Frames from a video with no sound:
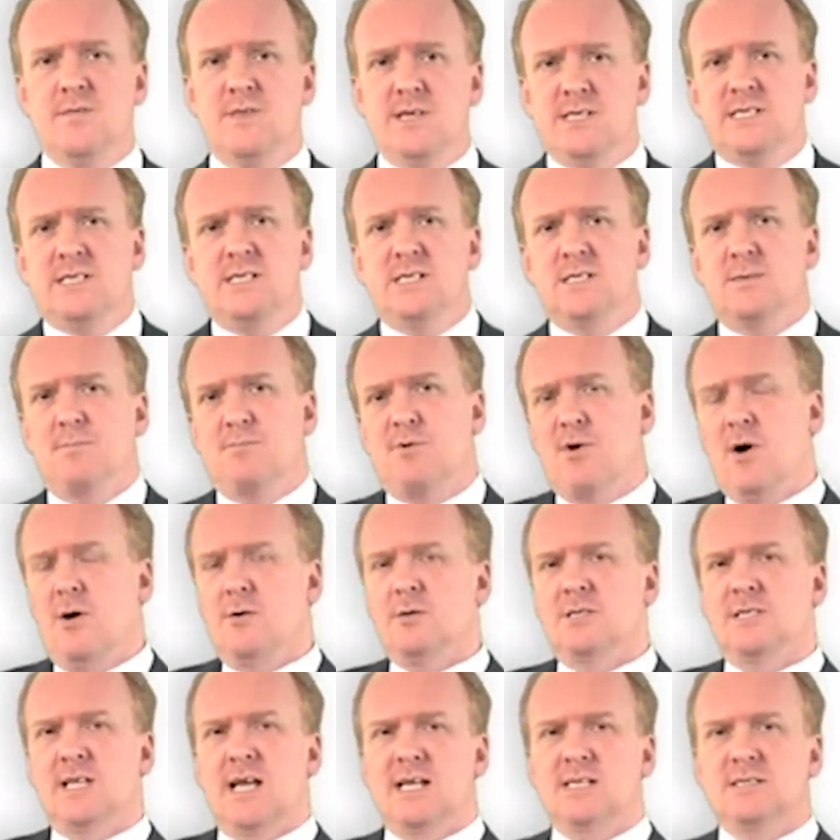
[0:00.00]
This is the
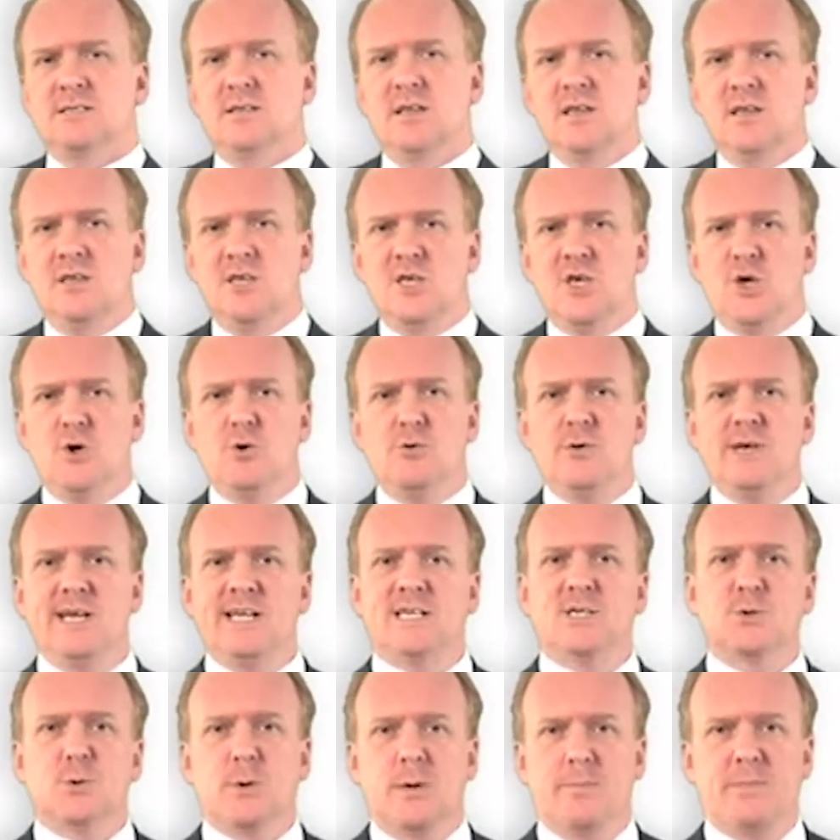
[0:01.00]
process that you
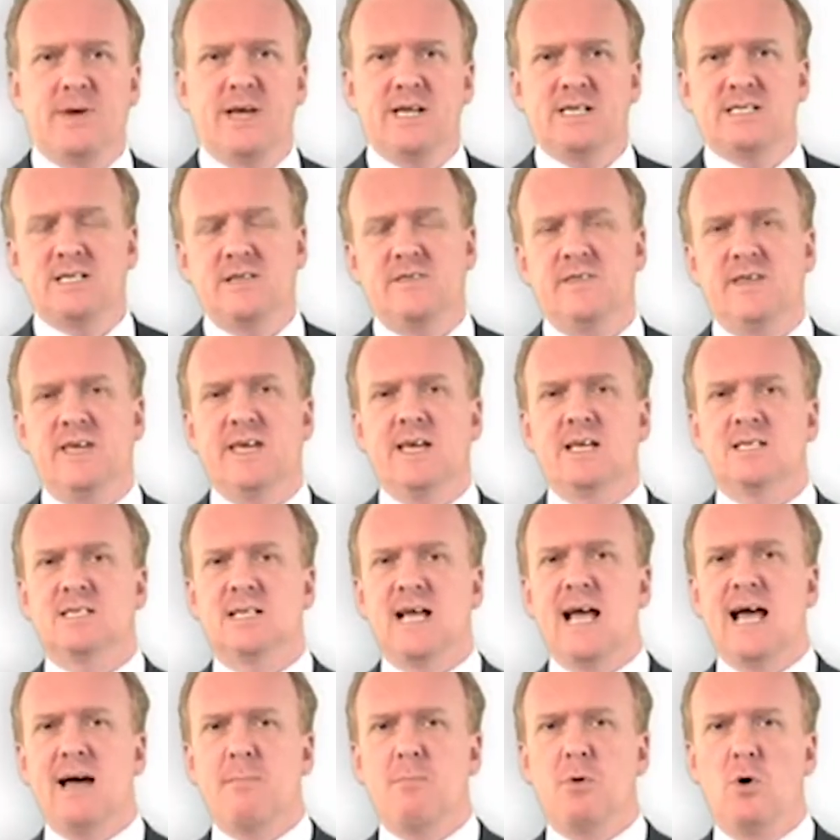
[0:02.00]
need to repeat in the
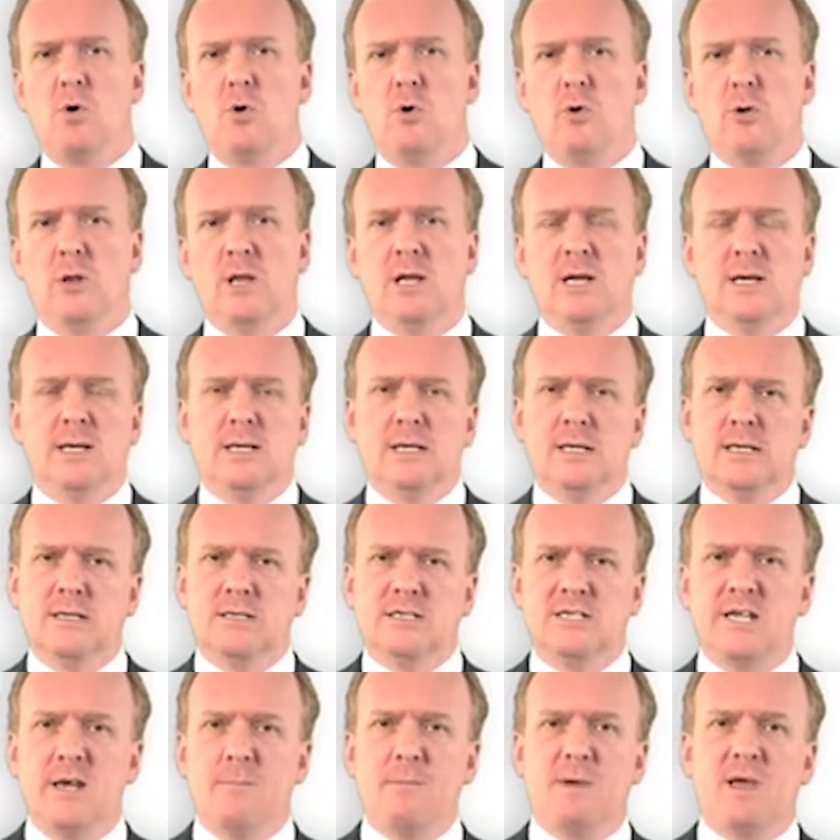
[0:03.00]
exam hall,
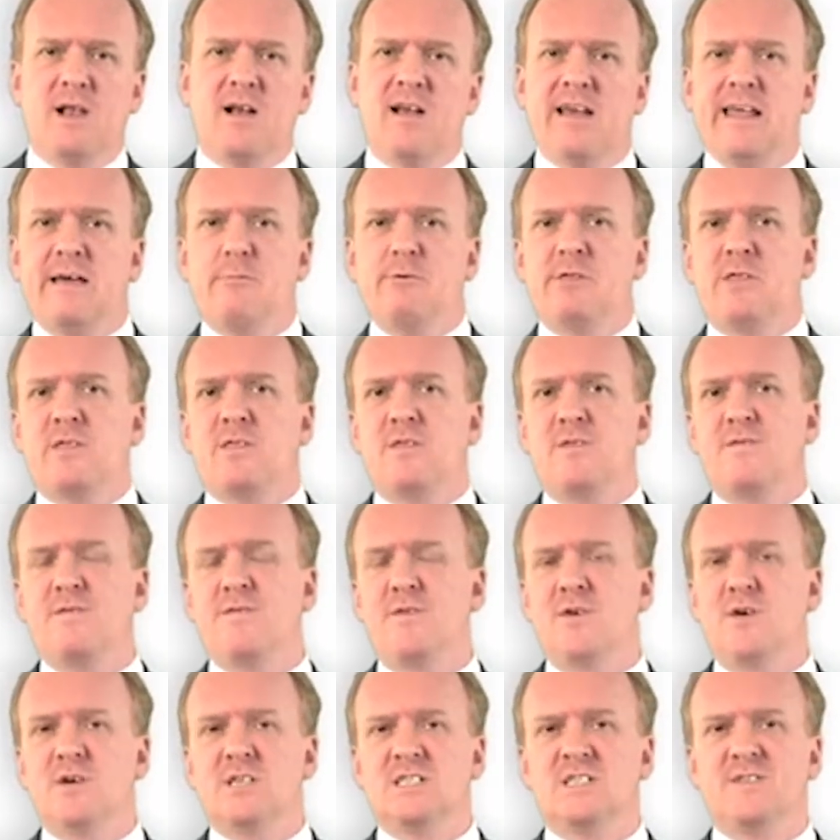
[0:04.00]
typically within the
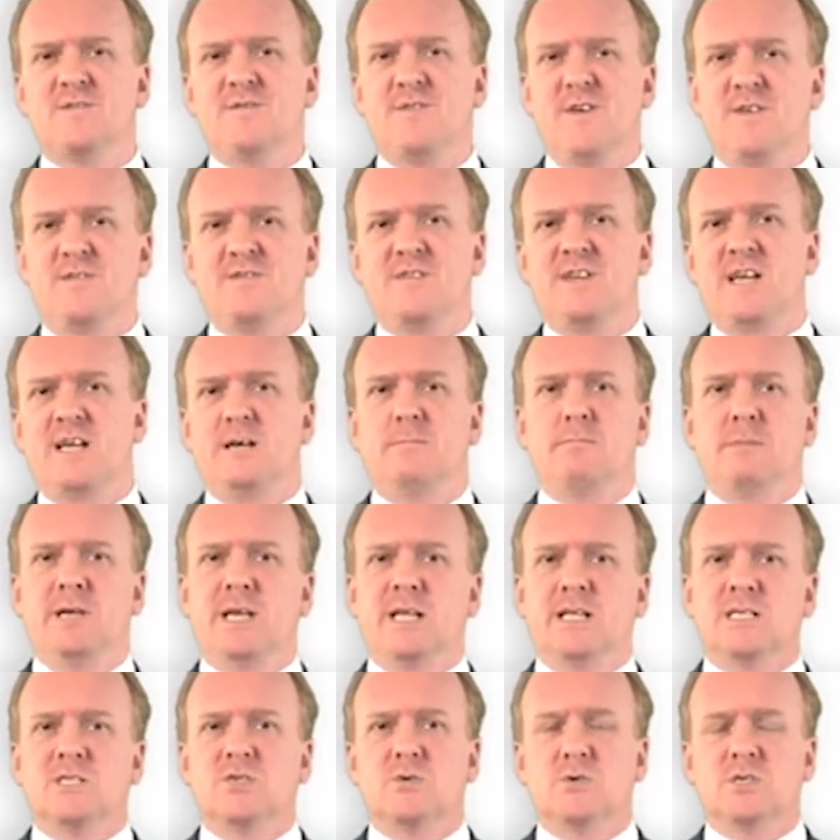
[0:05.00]
first 15
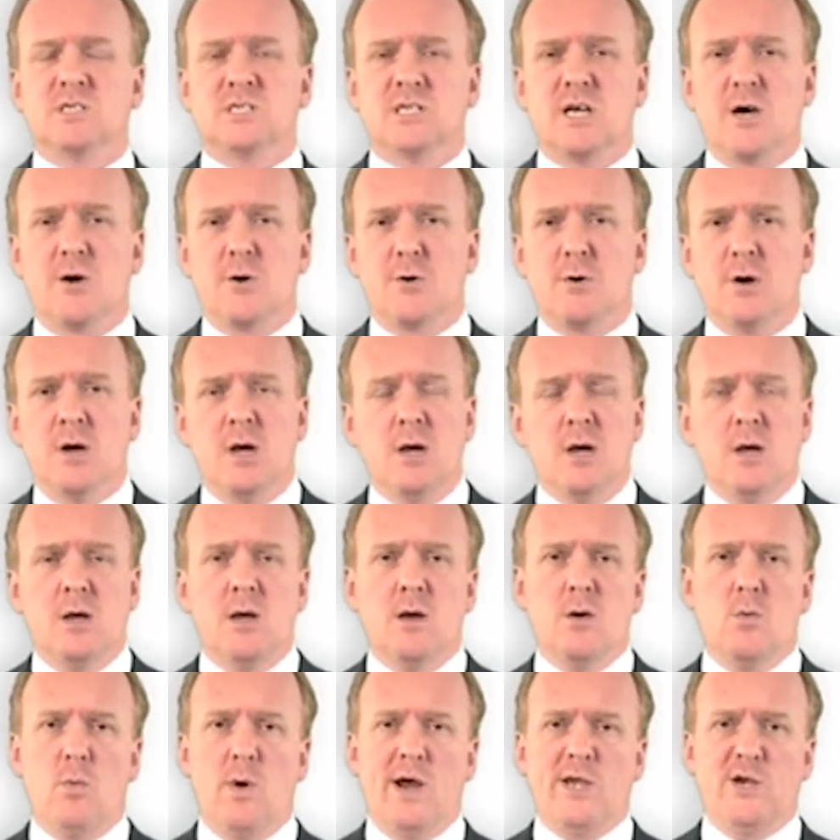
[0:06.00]
minutes or so,
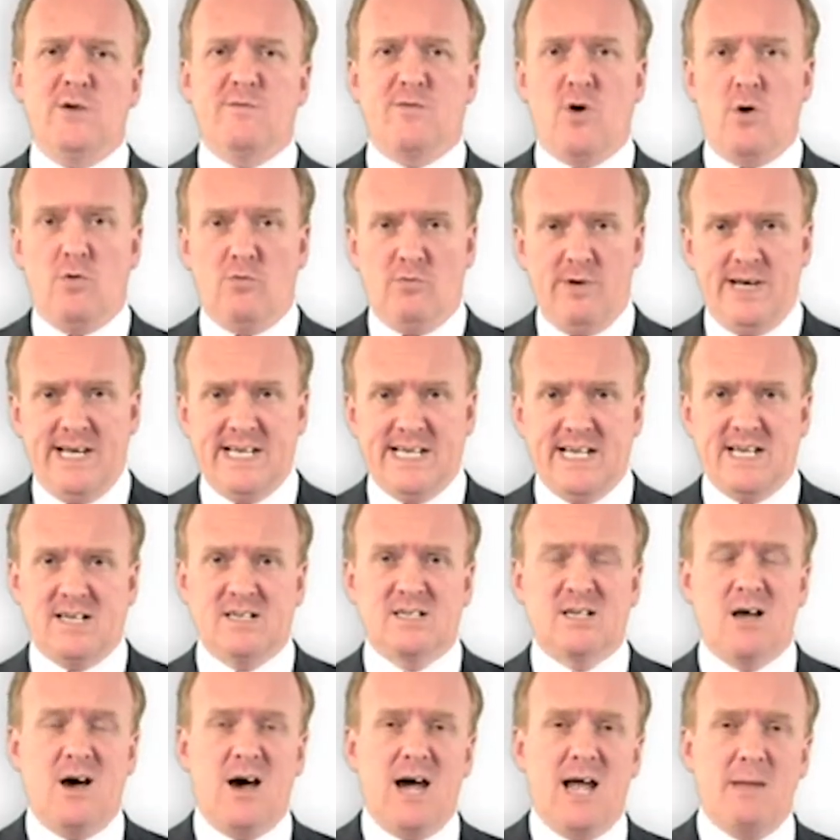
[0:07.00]
when you've got
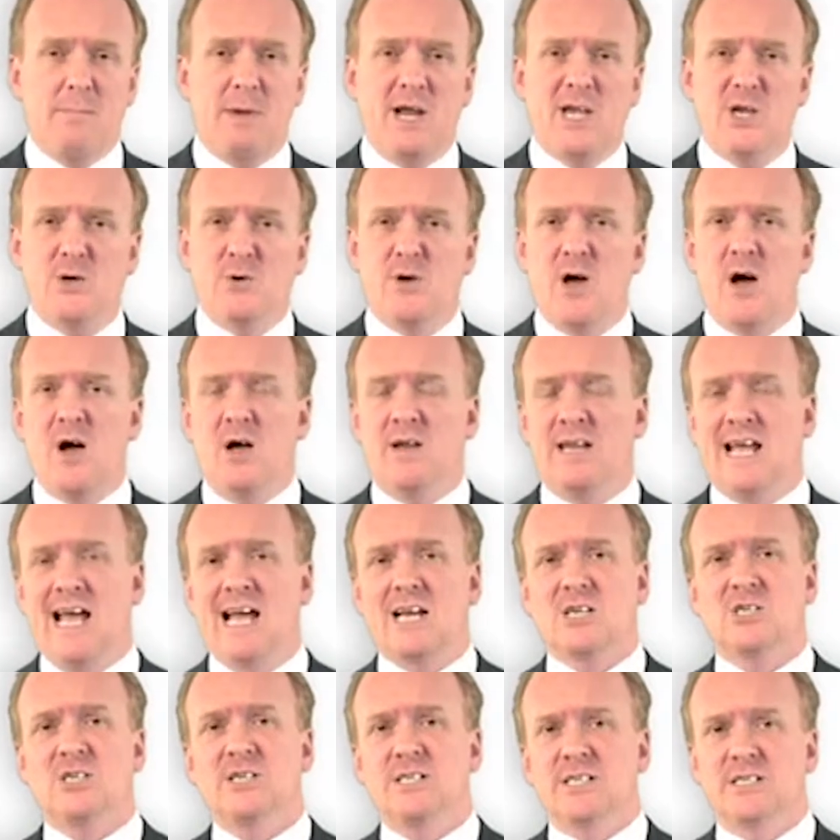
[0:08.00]
reading time and you can't
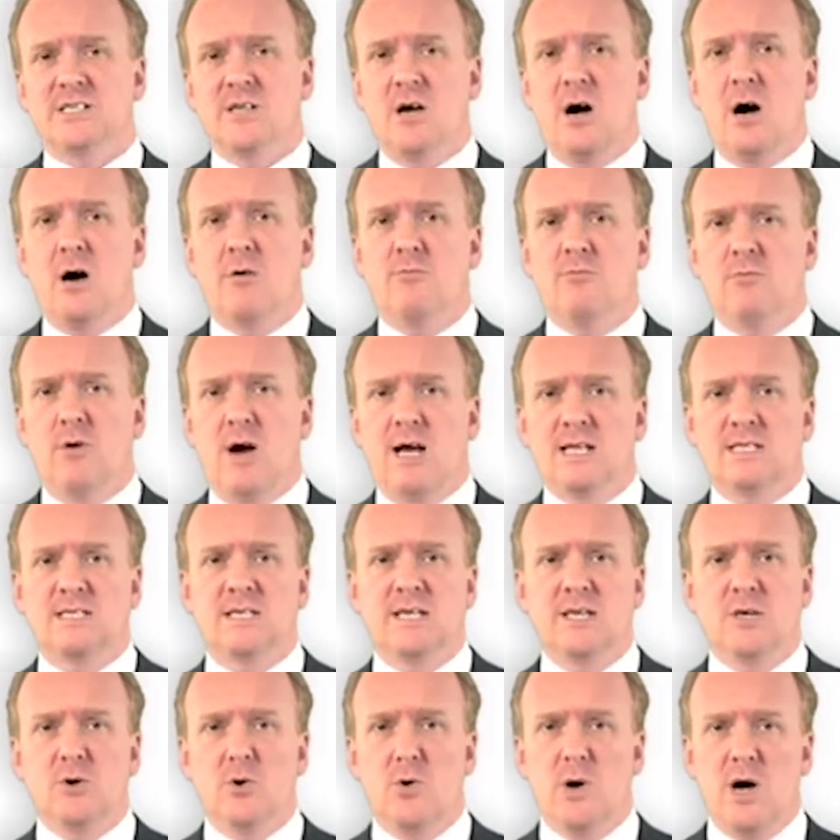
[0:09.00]
actually start
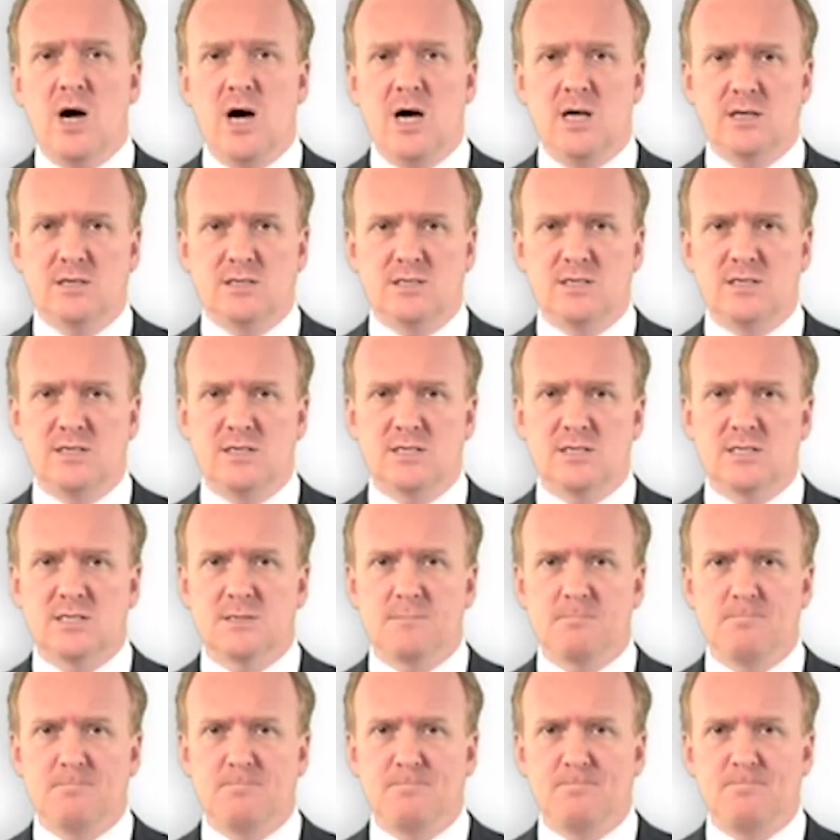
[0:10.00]
writing your
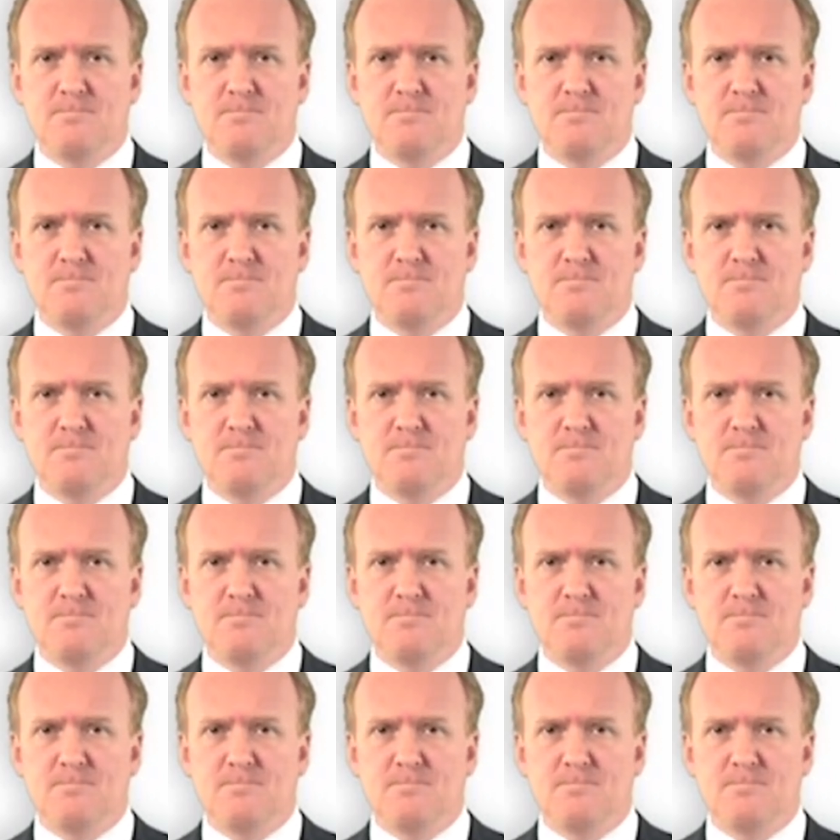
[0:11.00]
answers.